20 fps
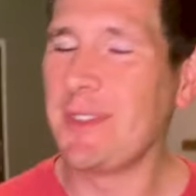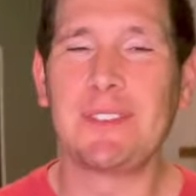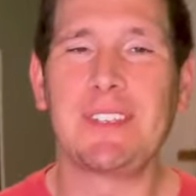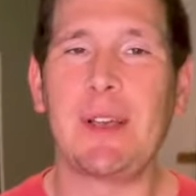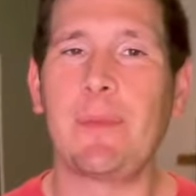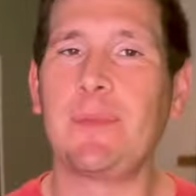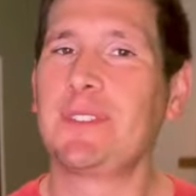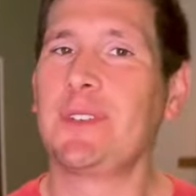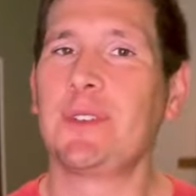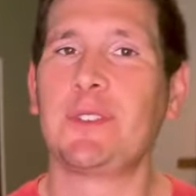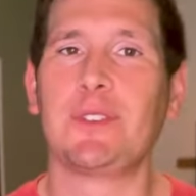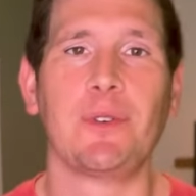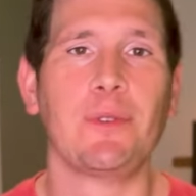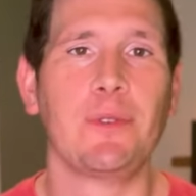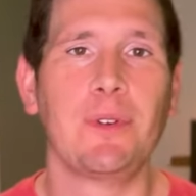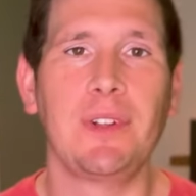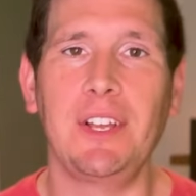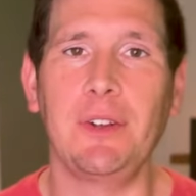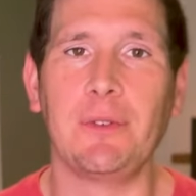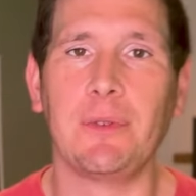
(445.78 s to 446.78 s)
those episodes are
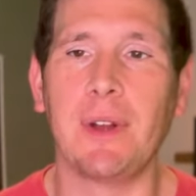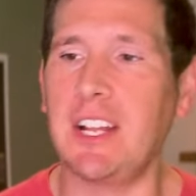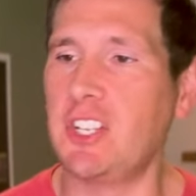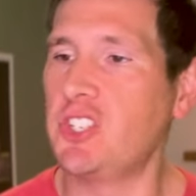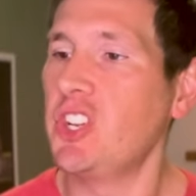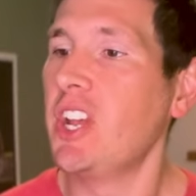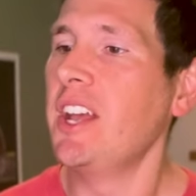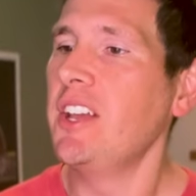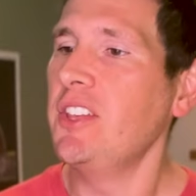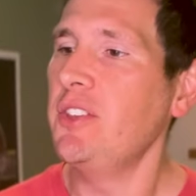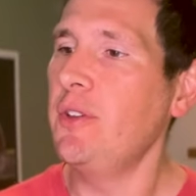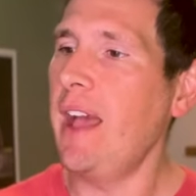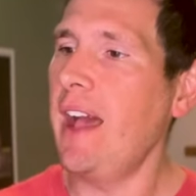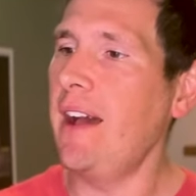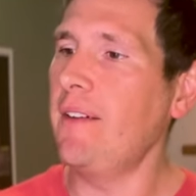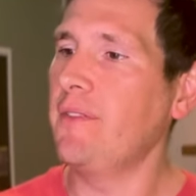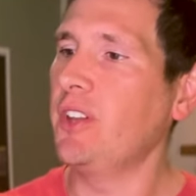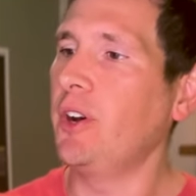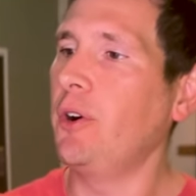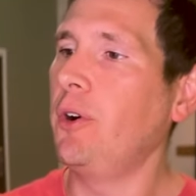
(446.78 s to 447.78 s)
really rich. You
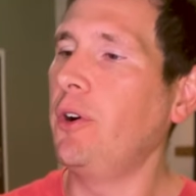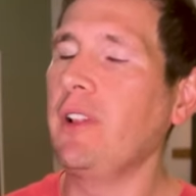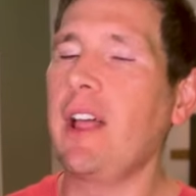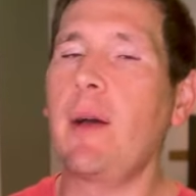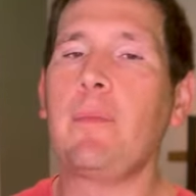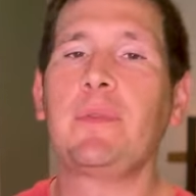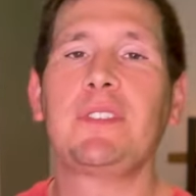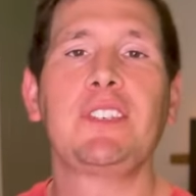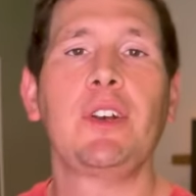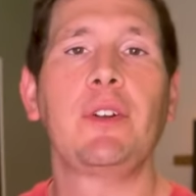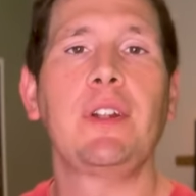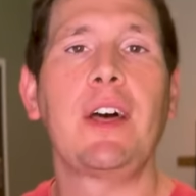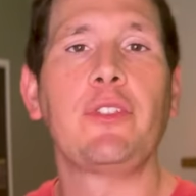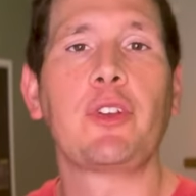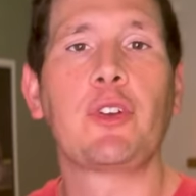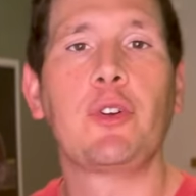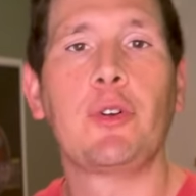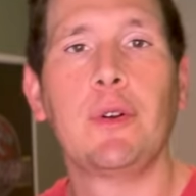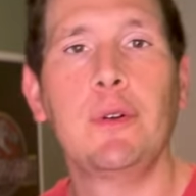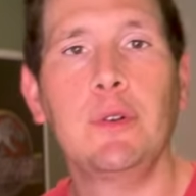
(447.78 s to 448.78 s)
have the whole episode on the
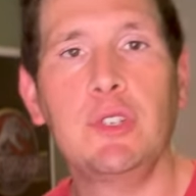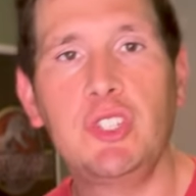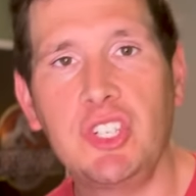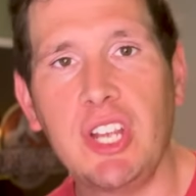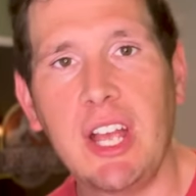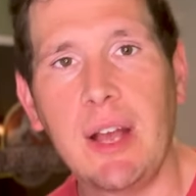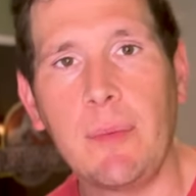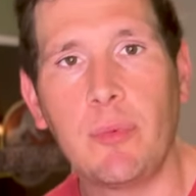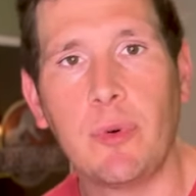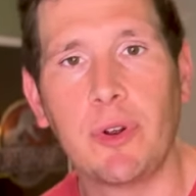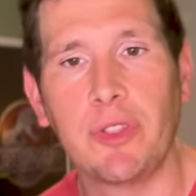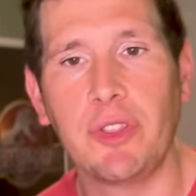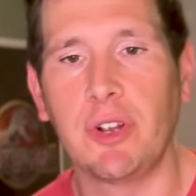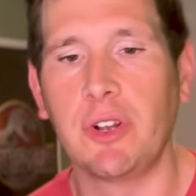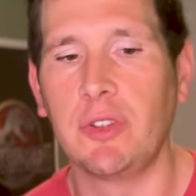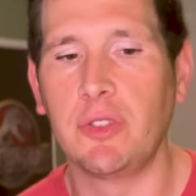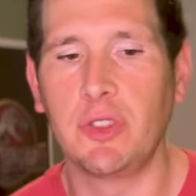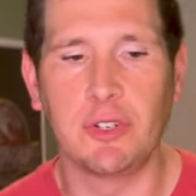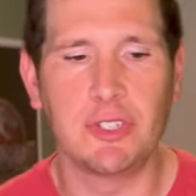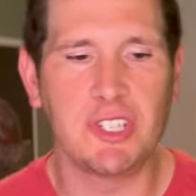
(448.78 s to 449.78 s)
cruise ship where
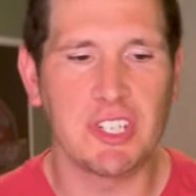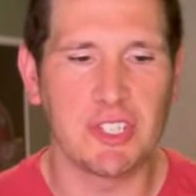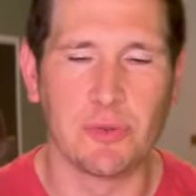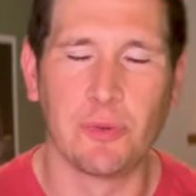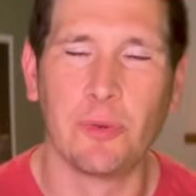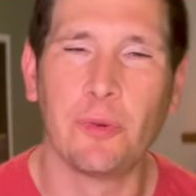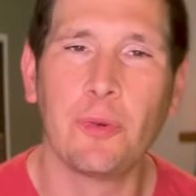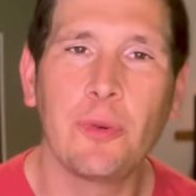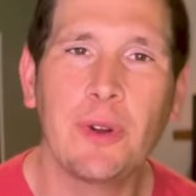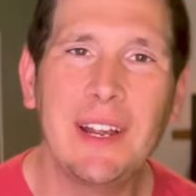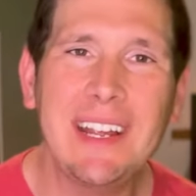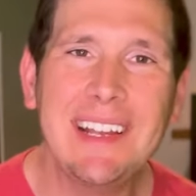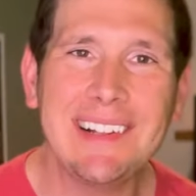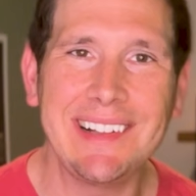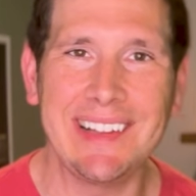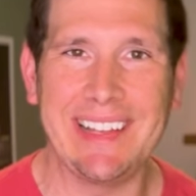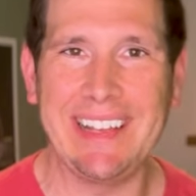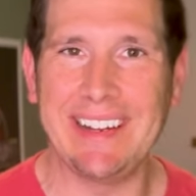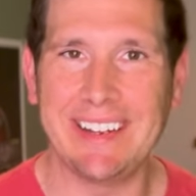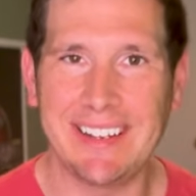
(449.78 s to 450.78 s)
they're they're just
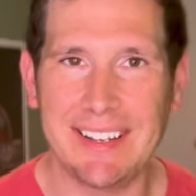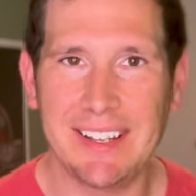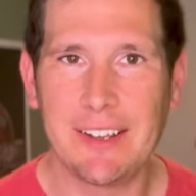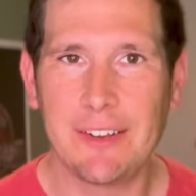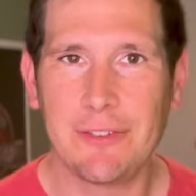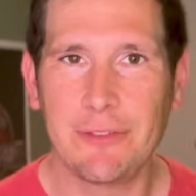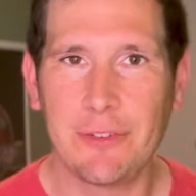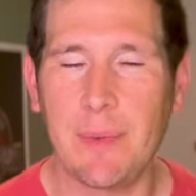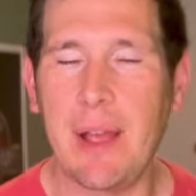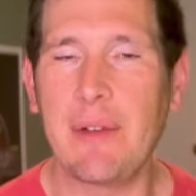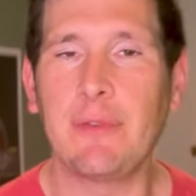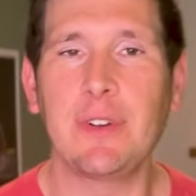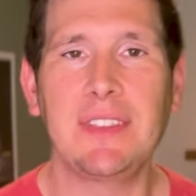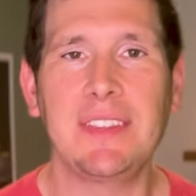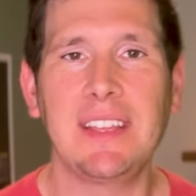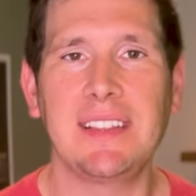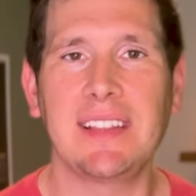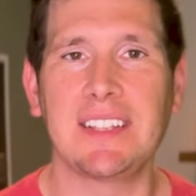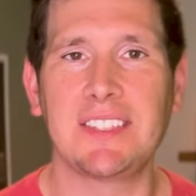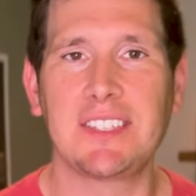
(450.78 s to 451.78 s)
reeling from
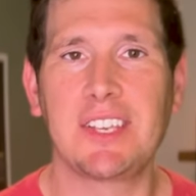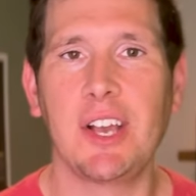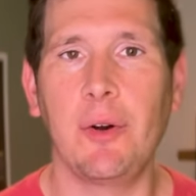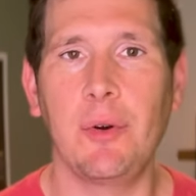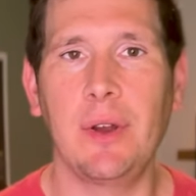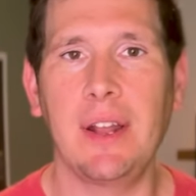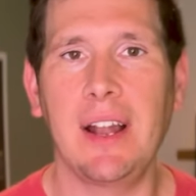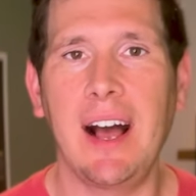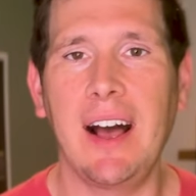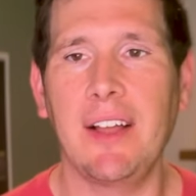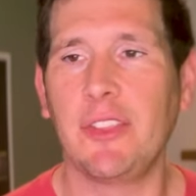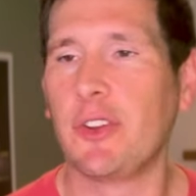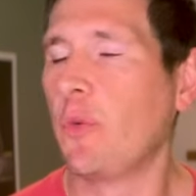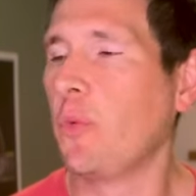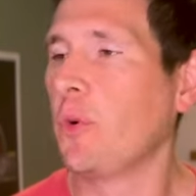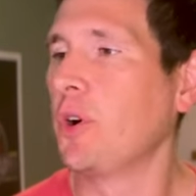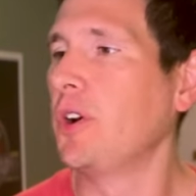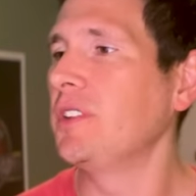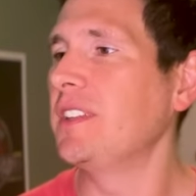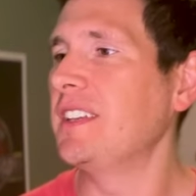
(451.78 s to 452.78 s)
everything that's going on. Their
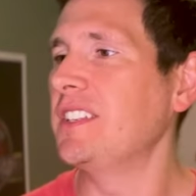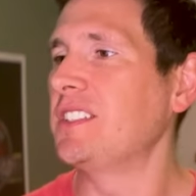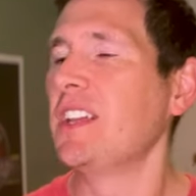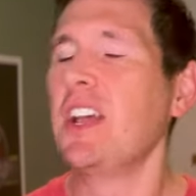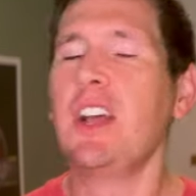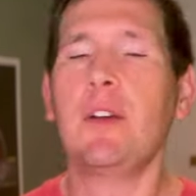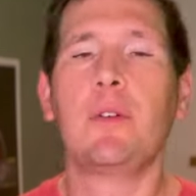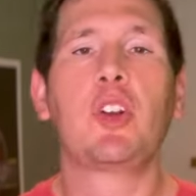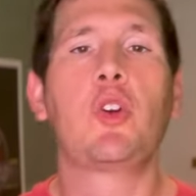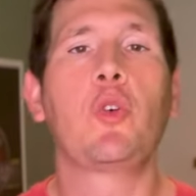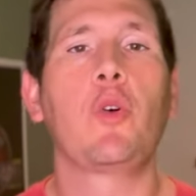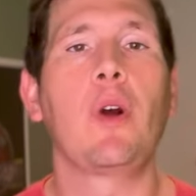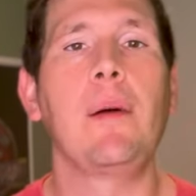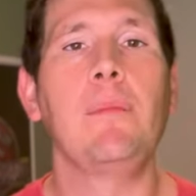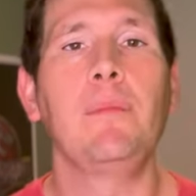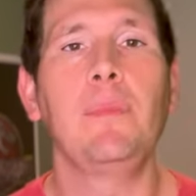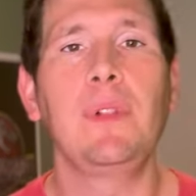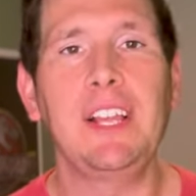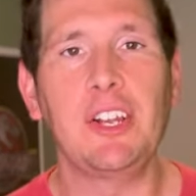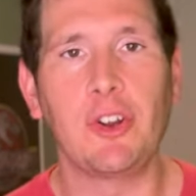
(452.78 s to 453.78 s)
world is
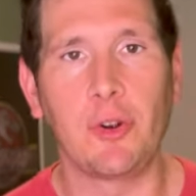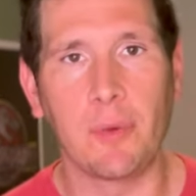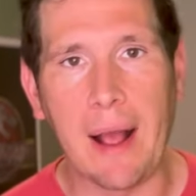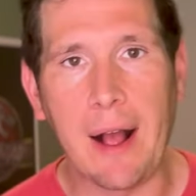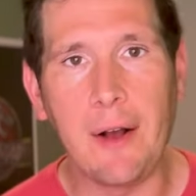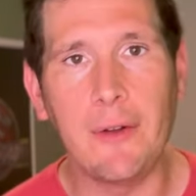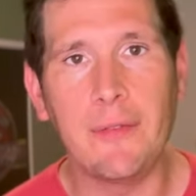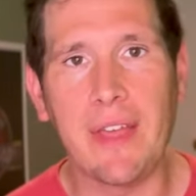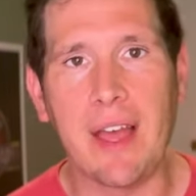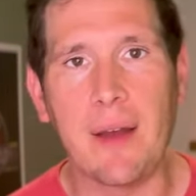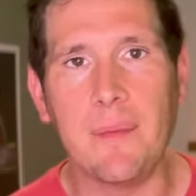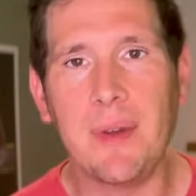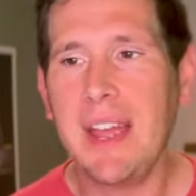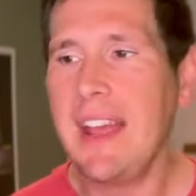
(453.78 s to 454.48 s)
crumbling around them.